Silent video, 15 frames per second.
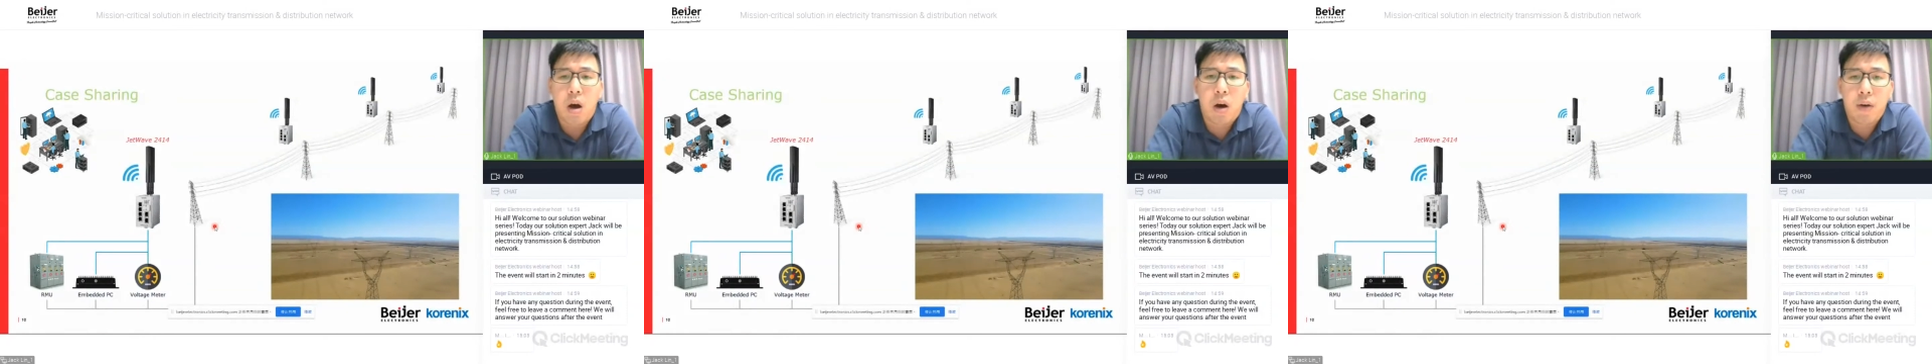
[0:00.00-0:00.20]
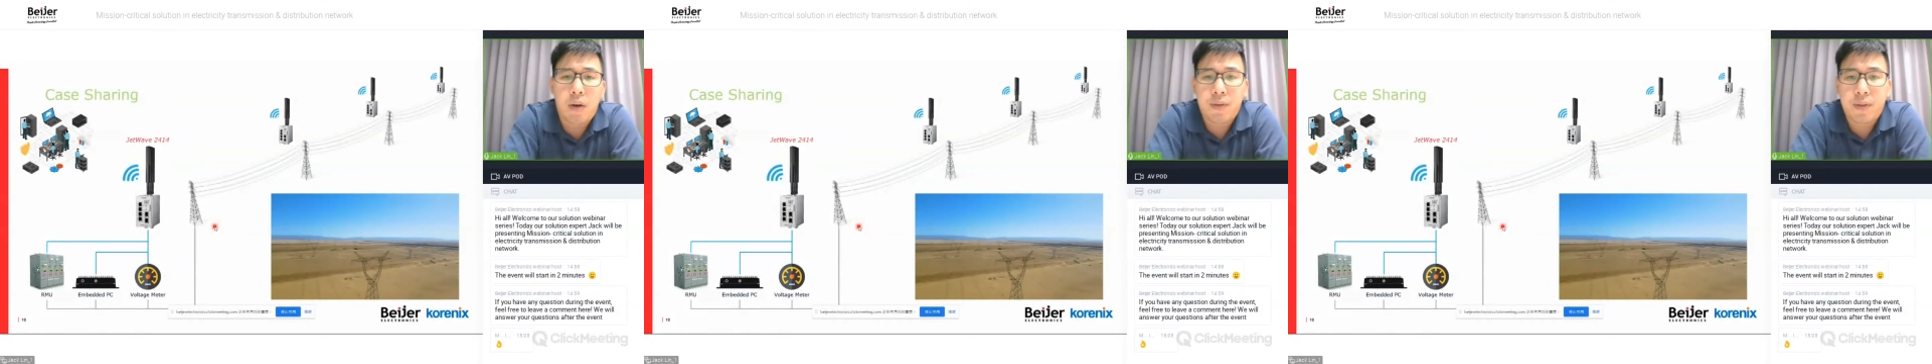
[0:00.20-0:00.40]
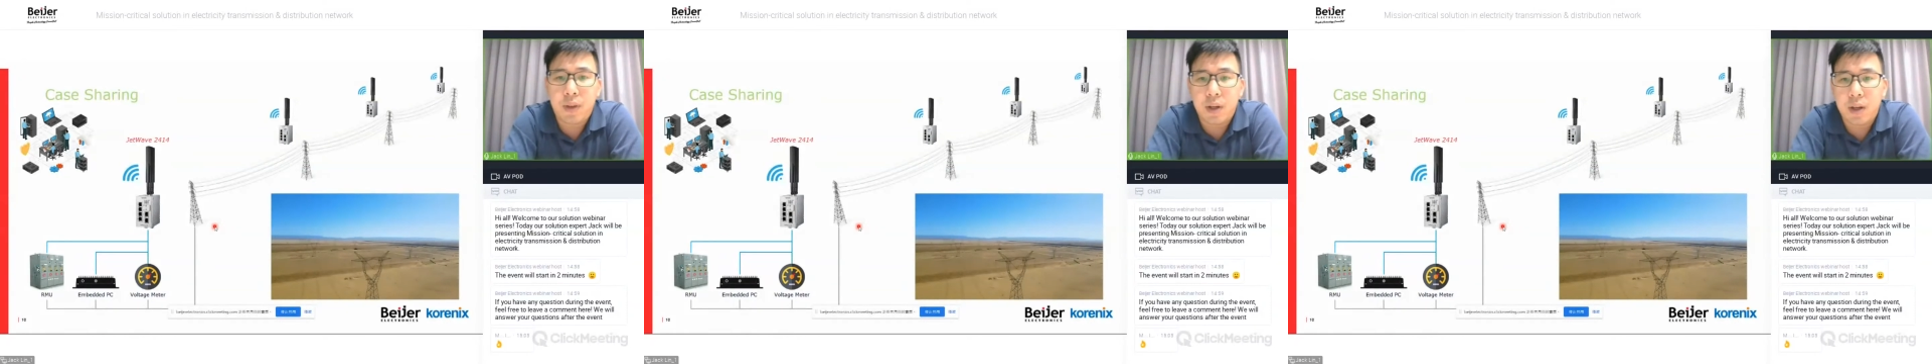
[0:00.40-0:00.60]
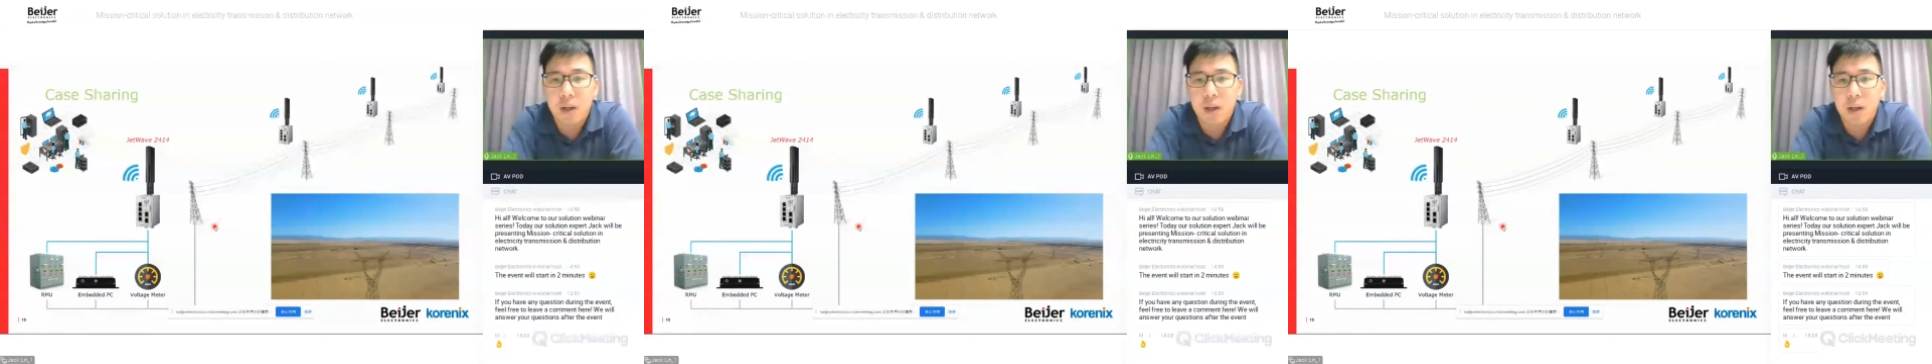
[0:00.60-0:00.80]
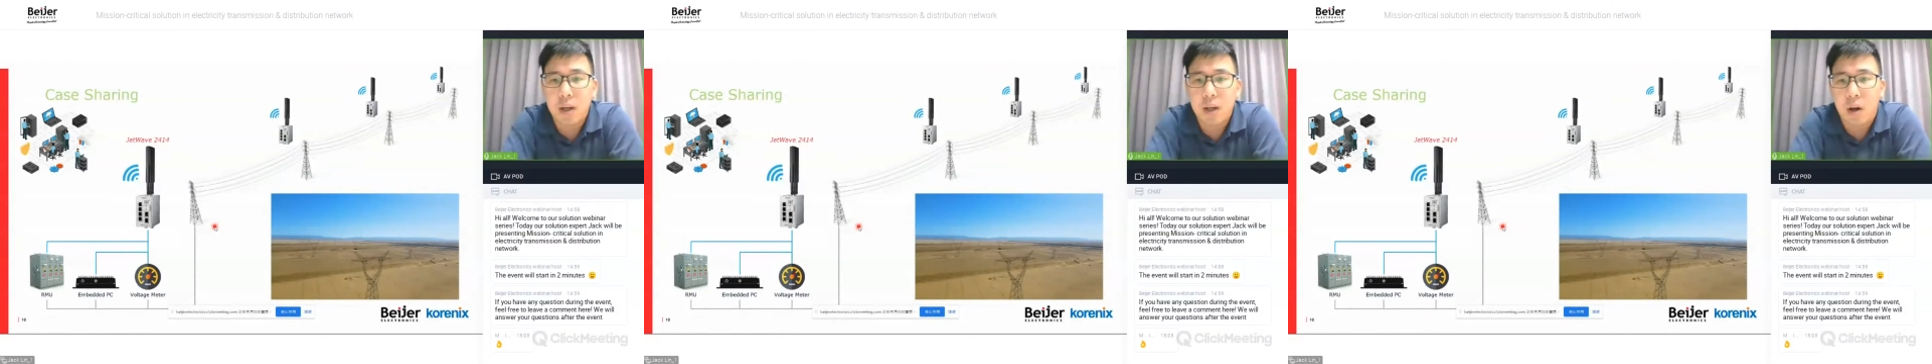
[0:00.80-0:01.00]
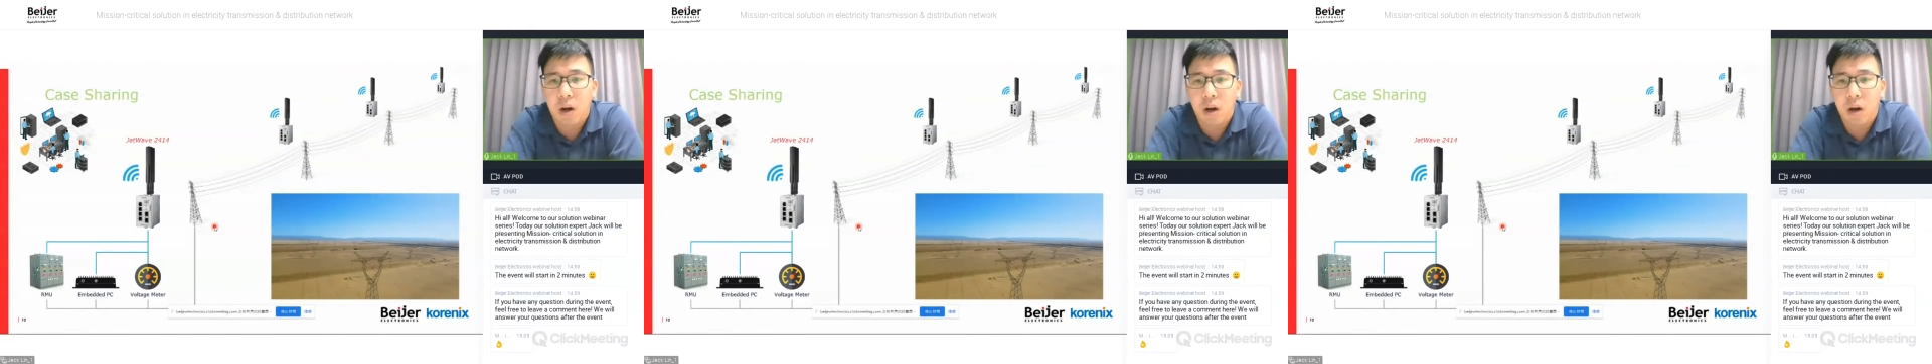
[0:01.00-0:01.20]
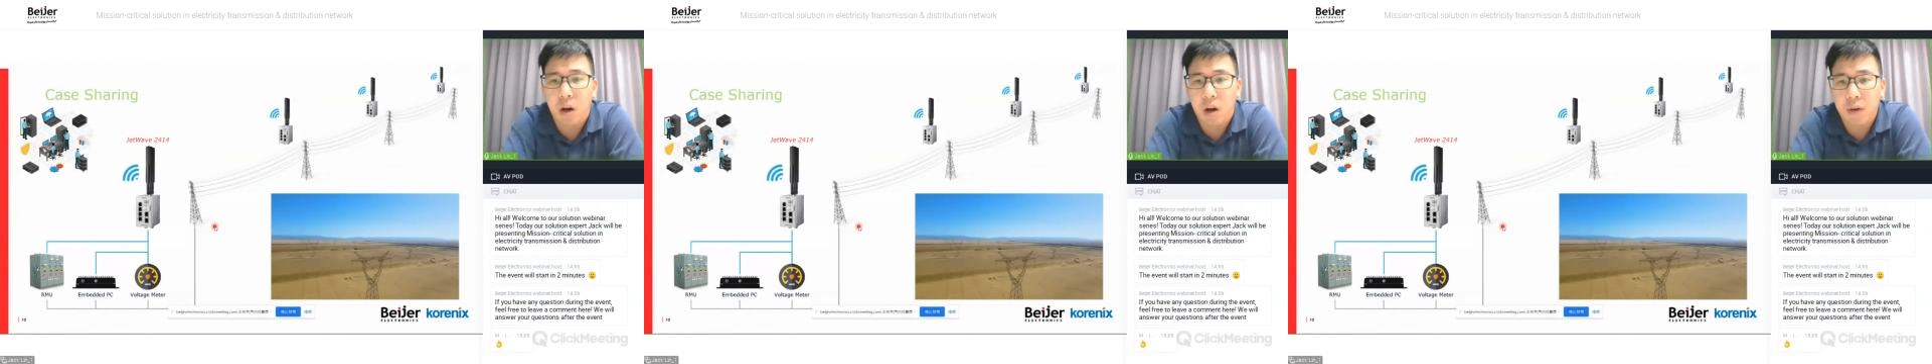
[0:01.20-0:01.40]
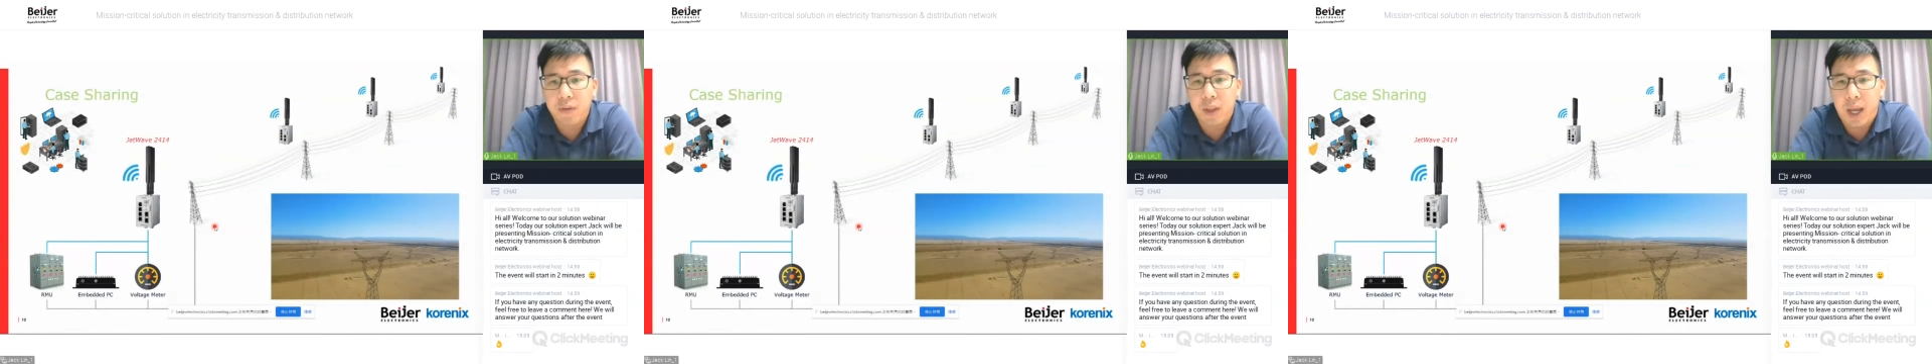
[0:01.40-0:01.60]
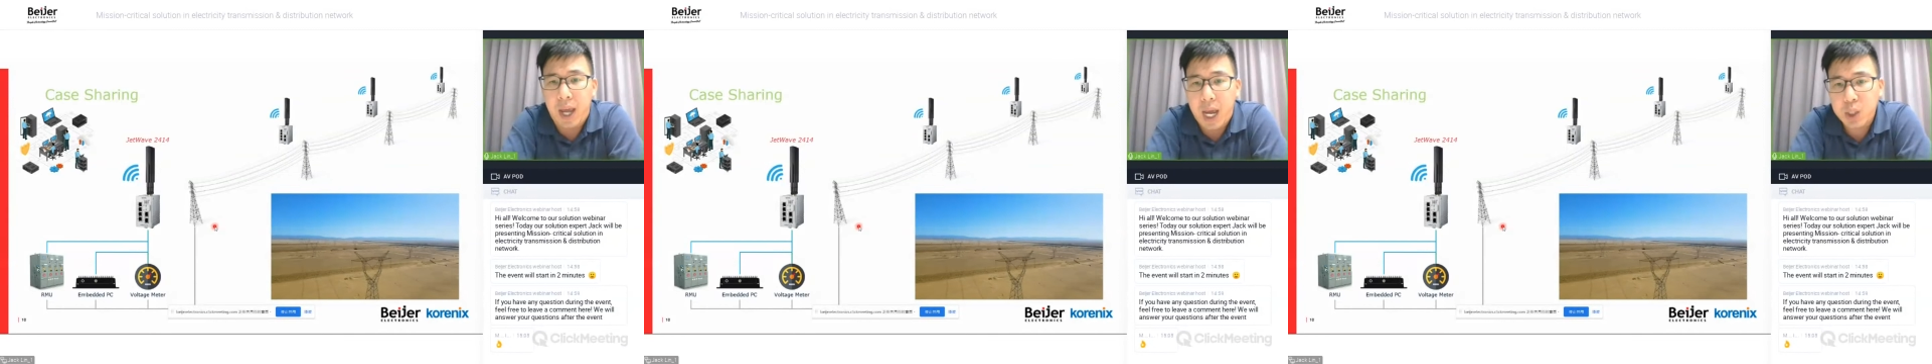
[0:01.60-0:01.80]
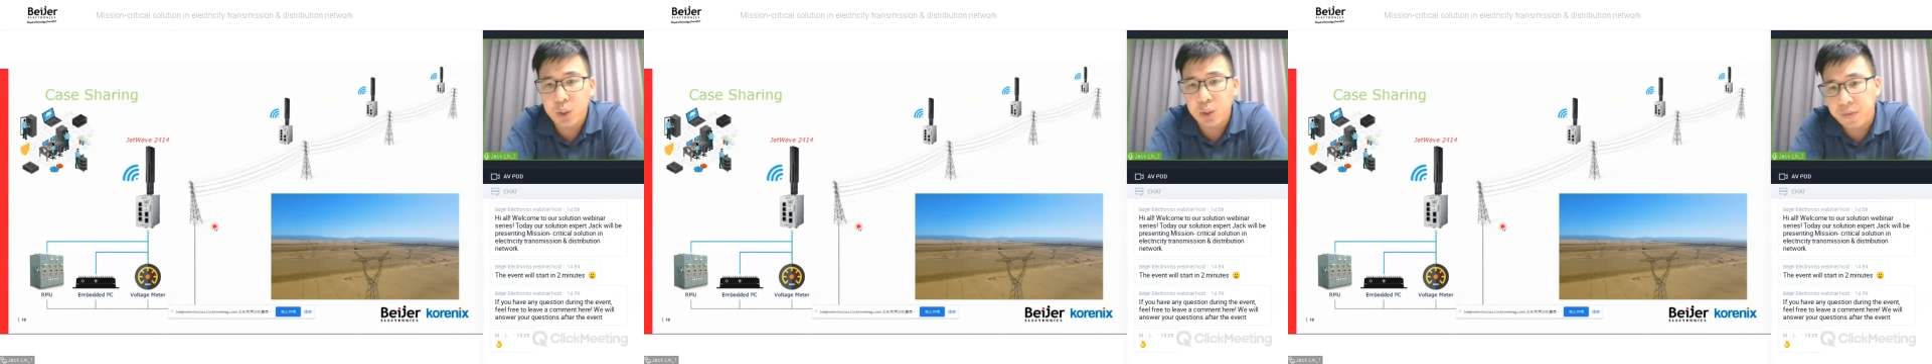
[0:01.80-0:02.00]
of the
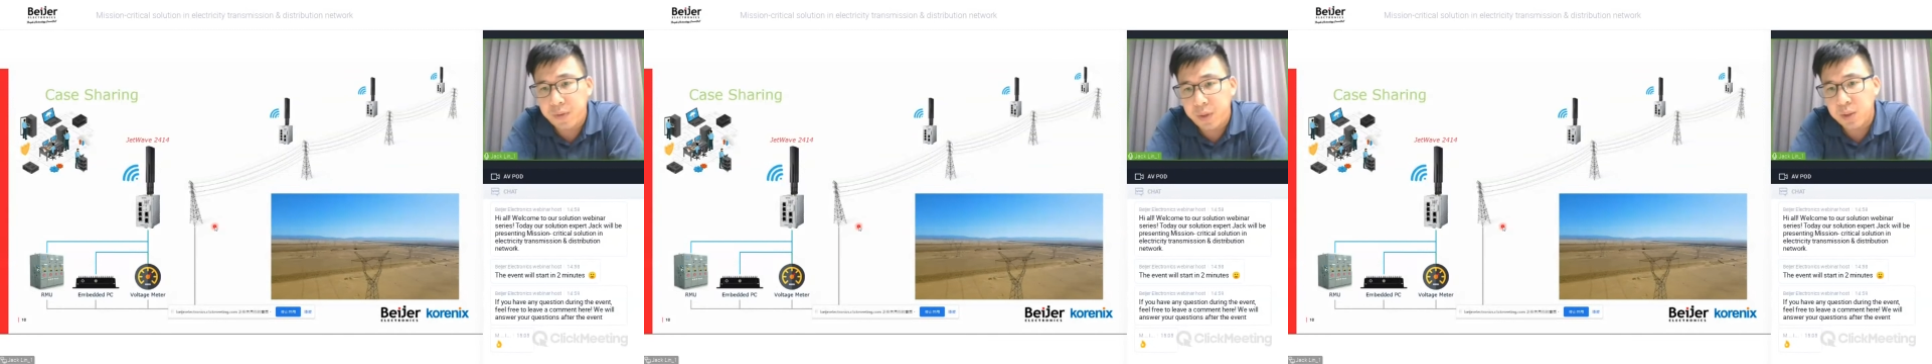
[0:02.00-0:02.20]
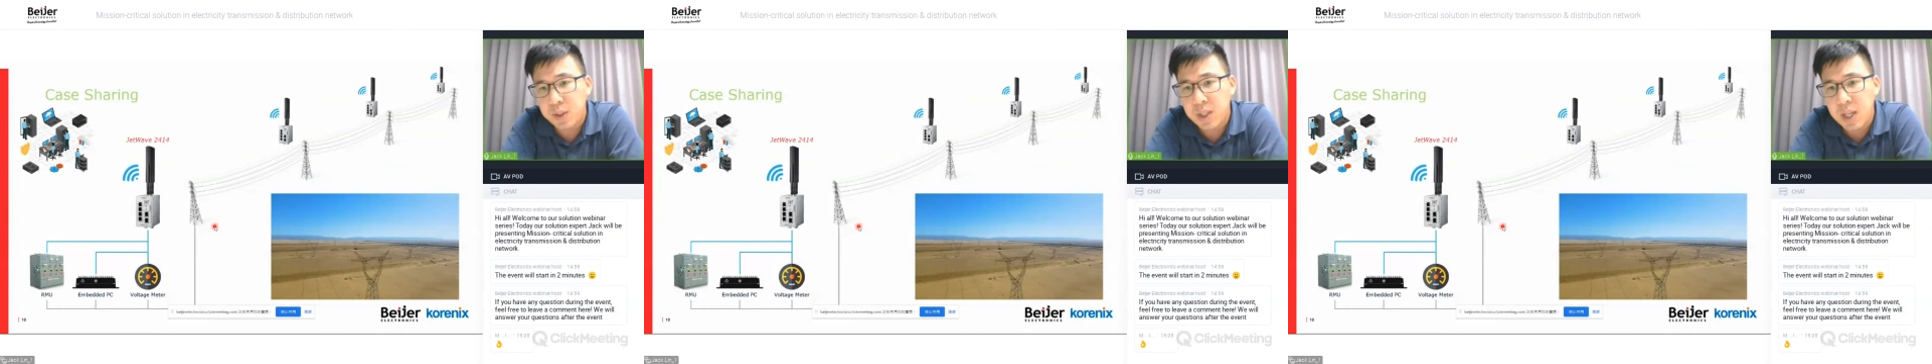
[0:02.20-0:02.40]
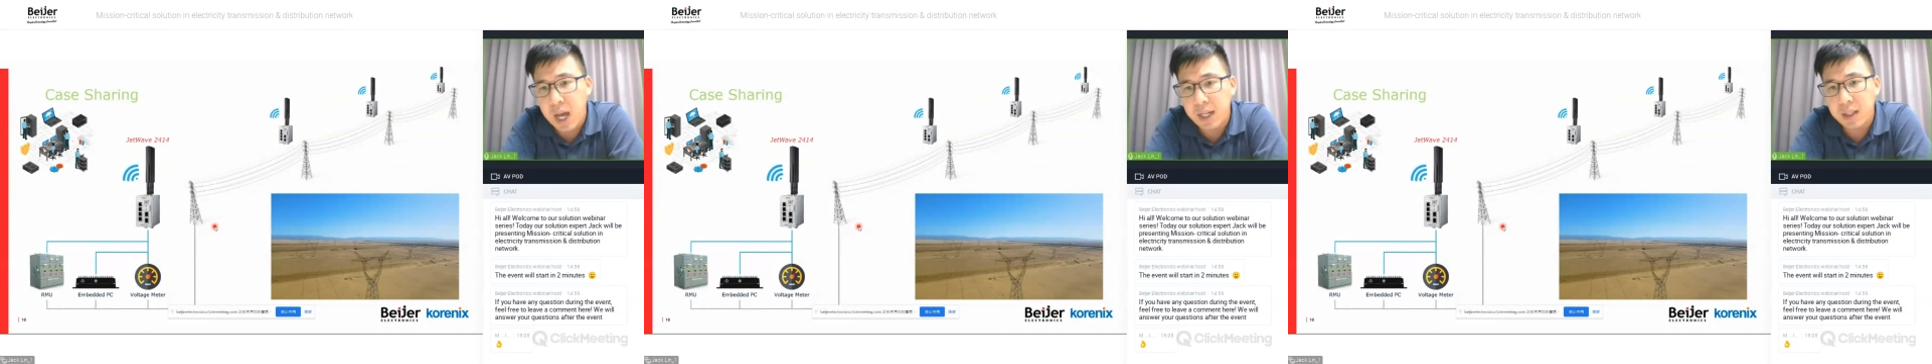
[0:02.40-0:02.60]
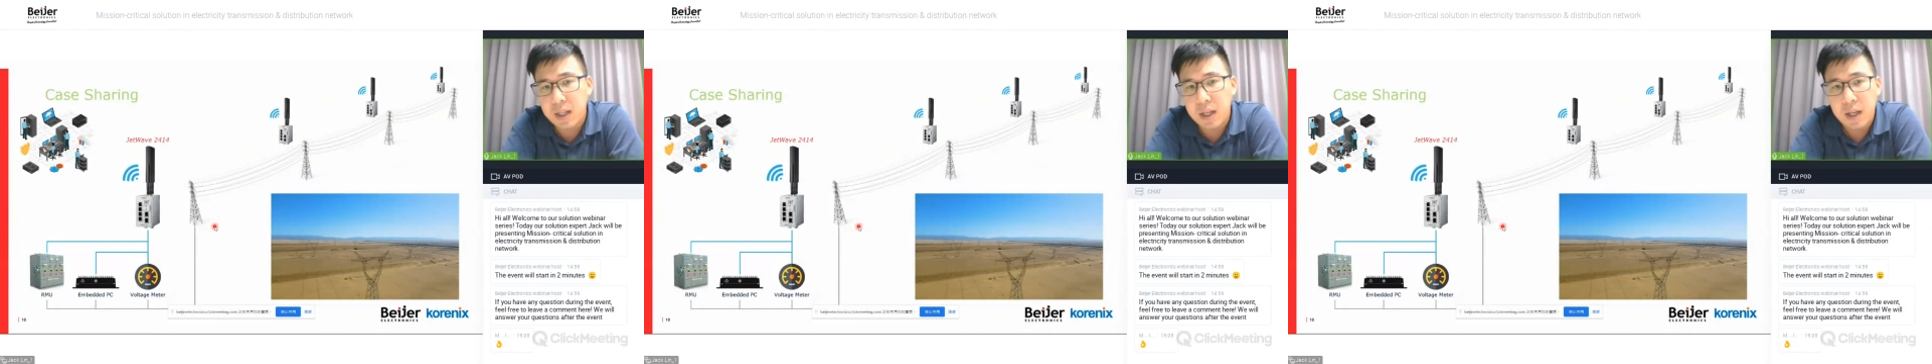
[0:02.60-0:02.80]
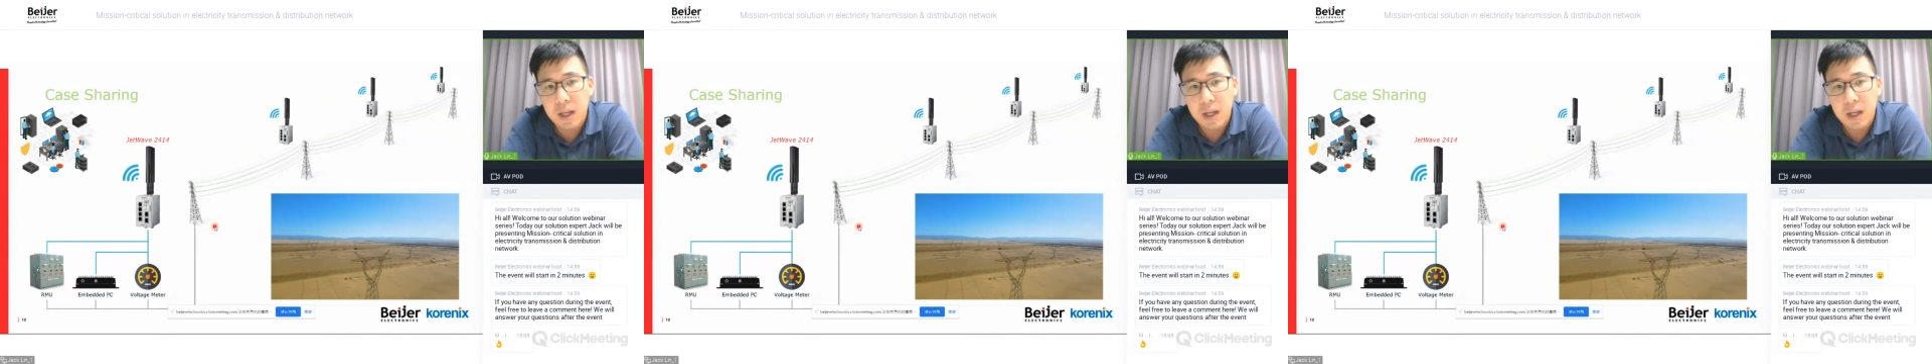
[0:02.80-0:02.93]
actual field site.